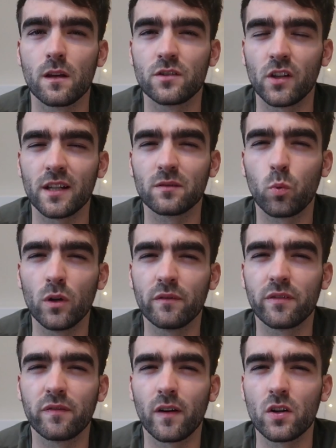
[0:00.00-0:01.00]
So that's one
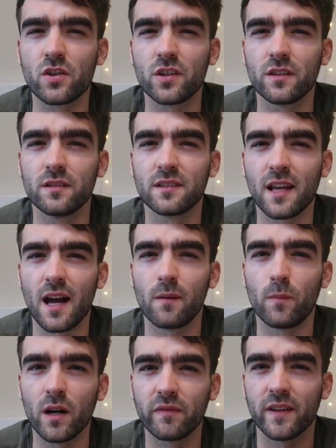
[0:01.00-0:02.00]
of the functions that
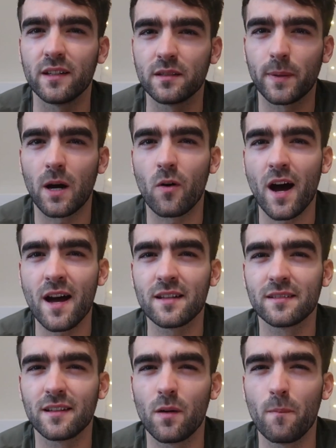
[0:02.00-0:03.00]
MyFitnesspal
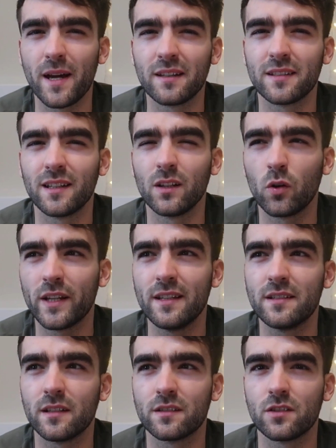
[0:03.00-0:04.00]
has that makes it a lot
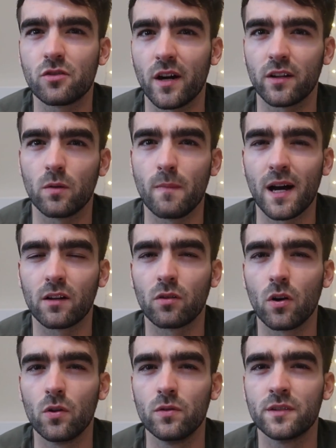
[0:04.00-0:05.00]
easier to track your
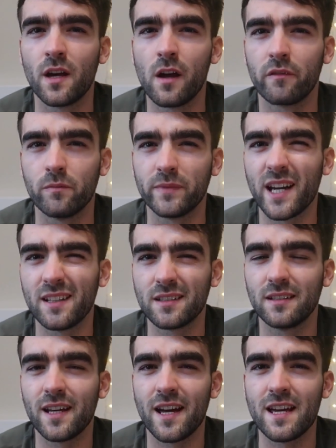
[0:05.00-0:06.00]
macros from day
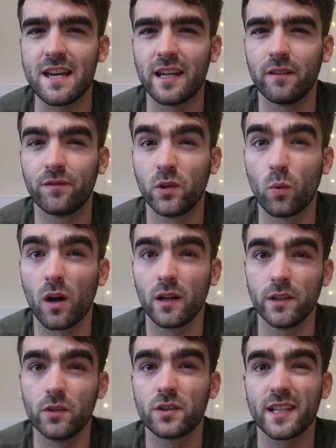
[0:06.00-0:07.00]
to day if you are
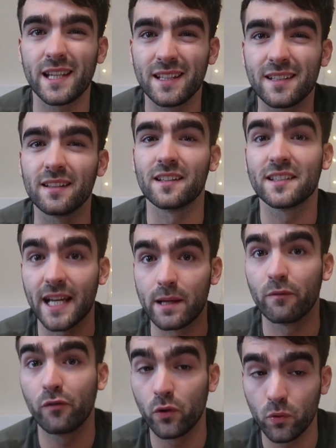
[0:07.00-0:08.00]
used to eating the
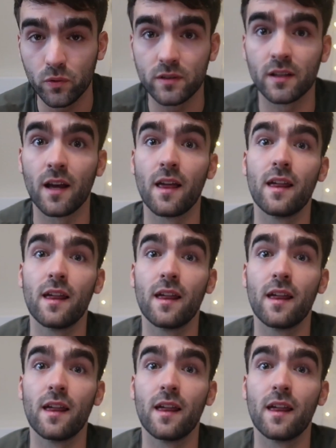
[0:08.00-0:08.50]
same foods